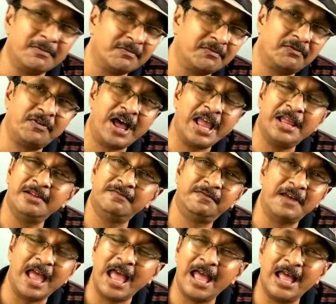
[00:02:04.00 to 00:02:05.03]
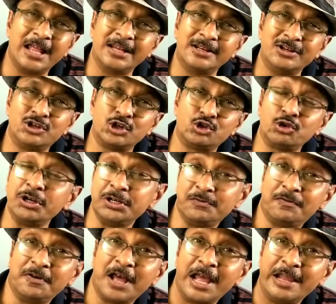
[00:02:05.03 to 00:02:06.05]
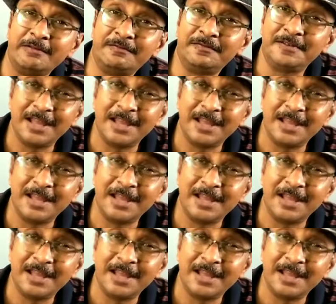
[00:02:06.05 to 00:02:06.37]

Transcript: 5 and 25,